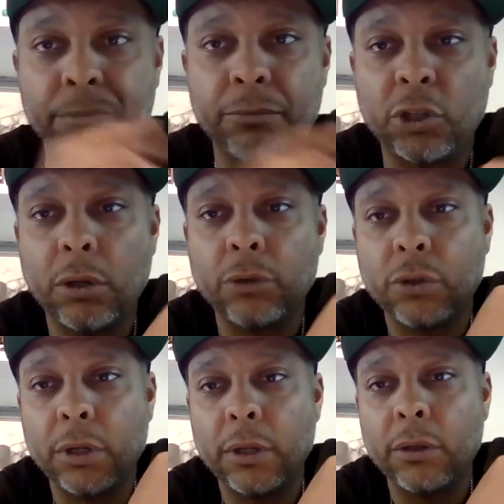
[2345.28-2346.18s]
so those
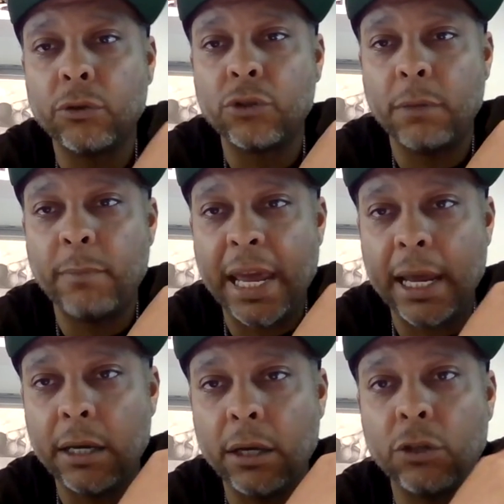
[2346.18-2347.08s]
are the
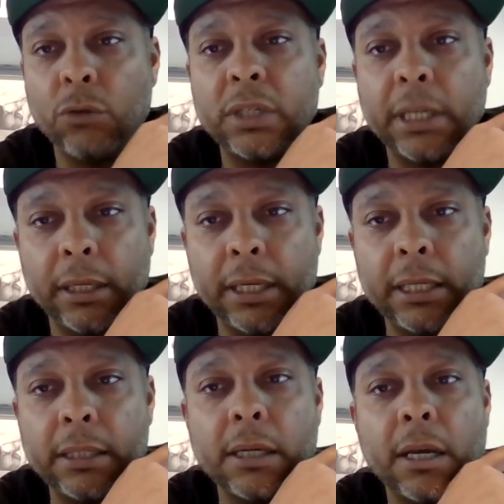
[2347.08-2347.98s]
main
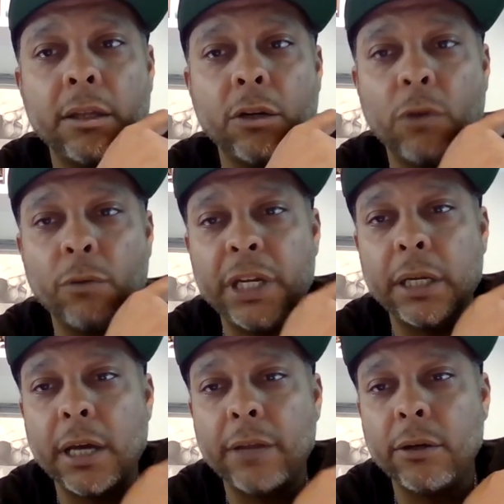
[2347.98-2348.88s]
utilities. There will be
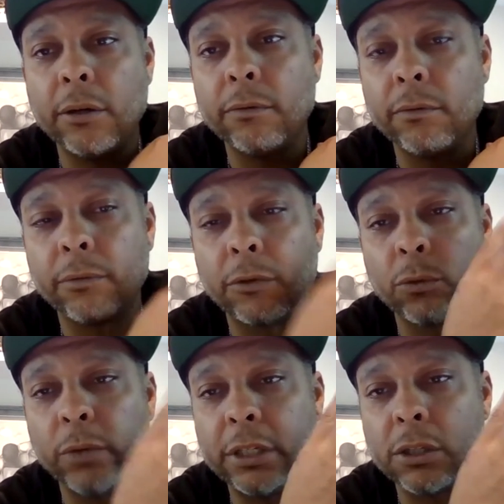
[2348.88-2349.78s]
another
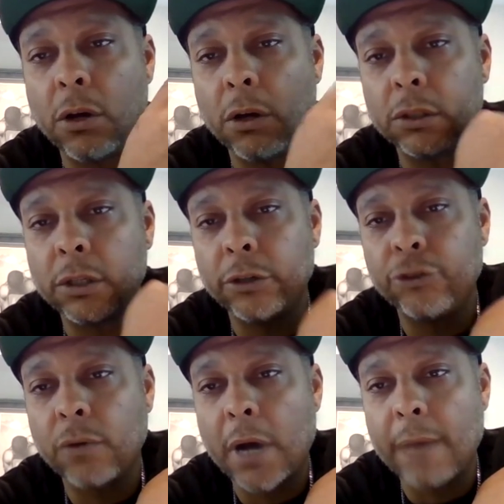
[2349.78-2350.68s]
3 songs that are
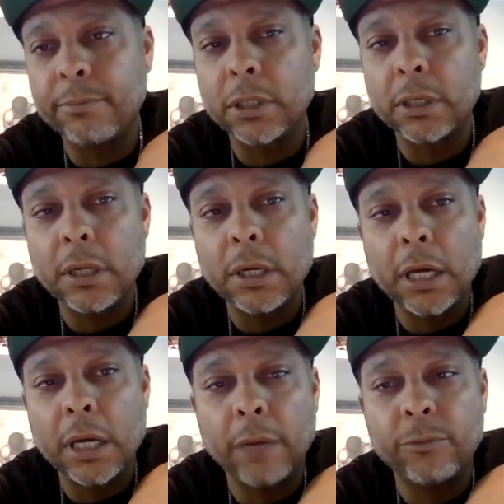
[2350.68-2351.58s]
dropped
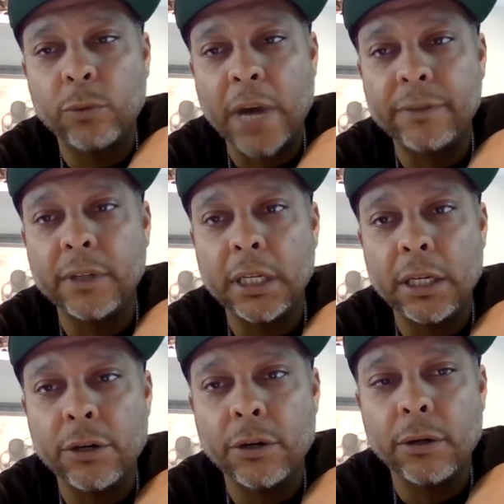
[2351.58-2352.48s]
throughout the
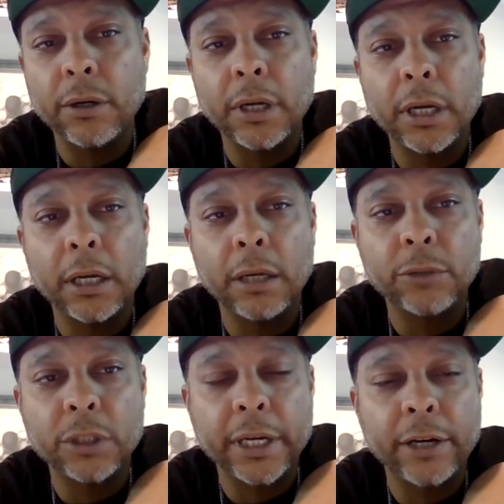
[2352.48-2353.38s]
year,
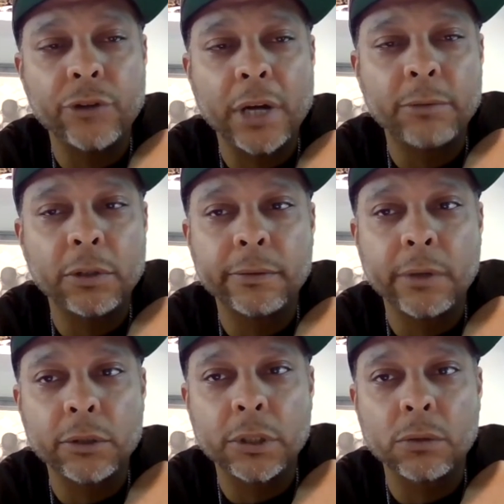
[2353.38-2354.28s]
just airdrop to
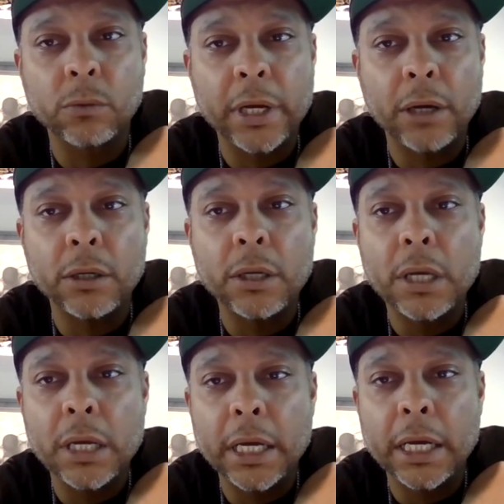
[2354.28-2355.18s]
folks as well.
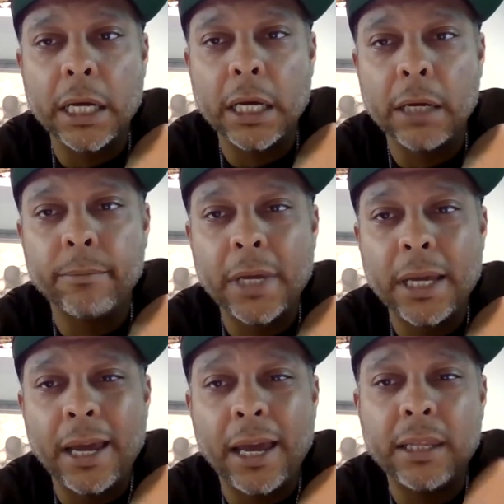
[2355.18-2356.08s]

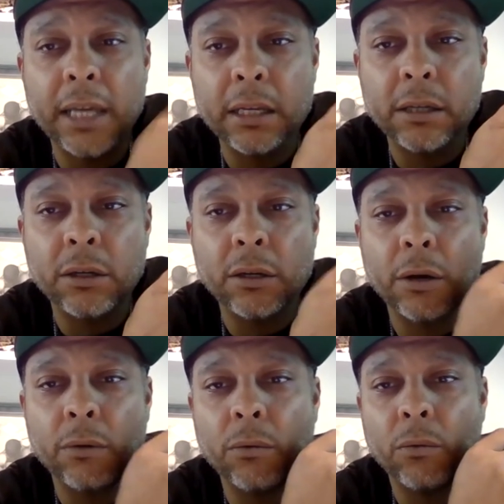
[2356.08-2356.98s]
And then,
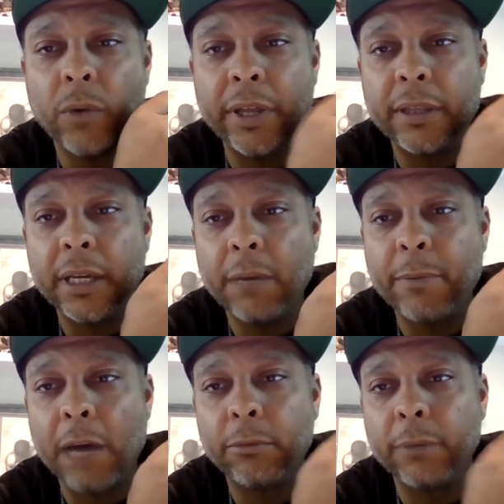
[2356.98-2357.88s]
with the Hip
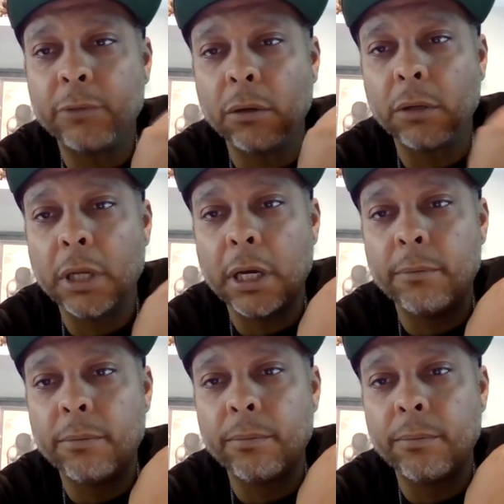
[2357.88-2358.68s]
Hop Crypto Club,